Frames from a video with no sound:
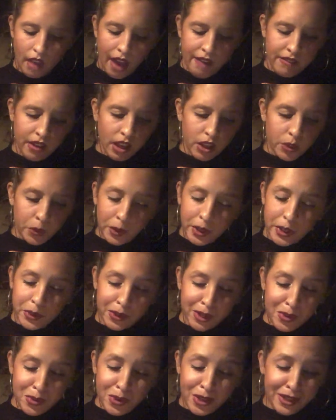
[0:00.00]
I feel like twenty
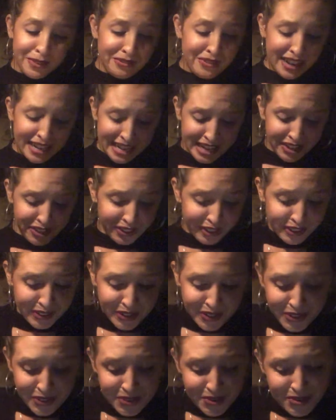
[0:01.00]
twenty-one financially
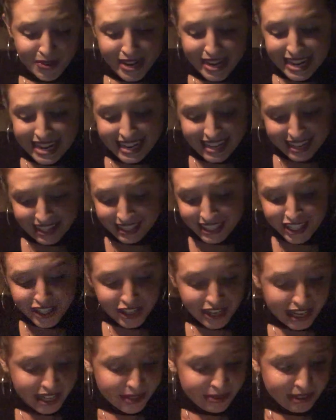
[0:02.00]
looks great, at
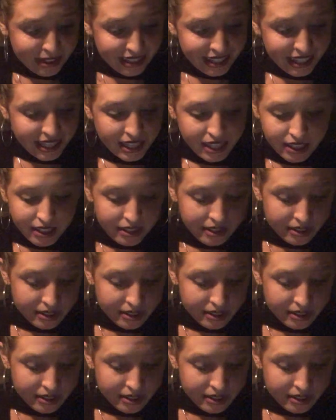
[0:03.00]
least January.